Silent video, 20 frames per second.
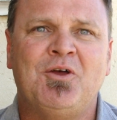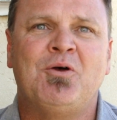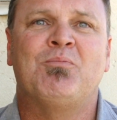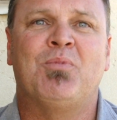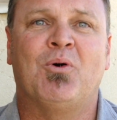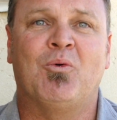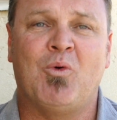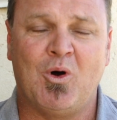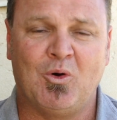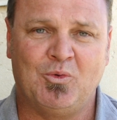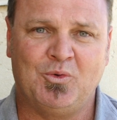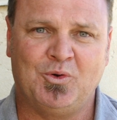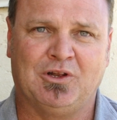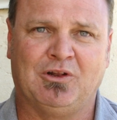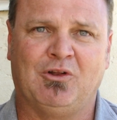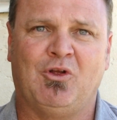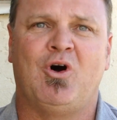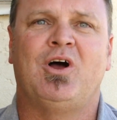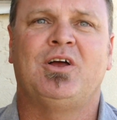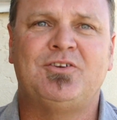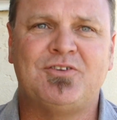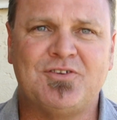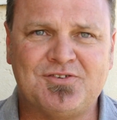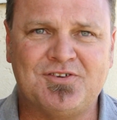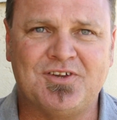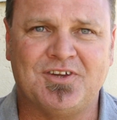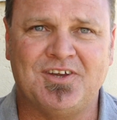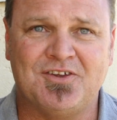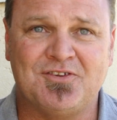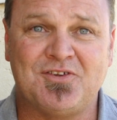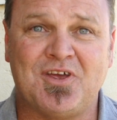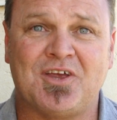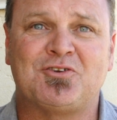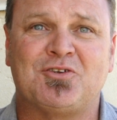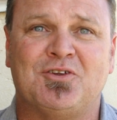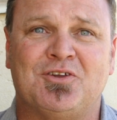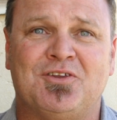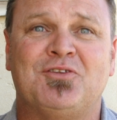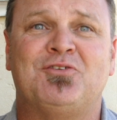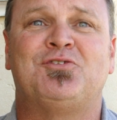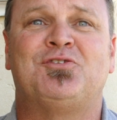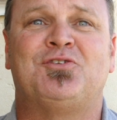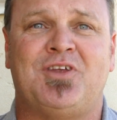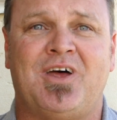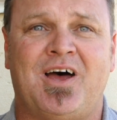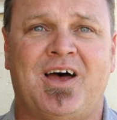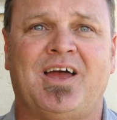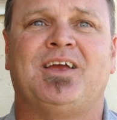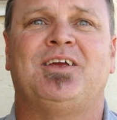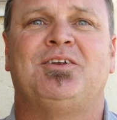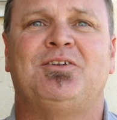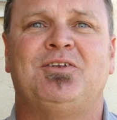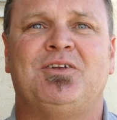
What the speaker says: but what we would like to see is actually the state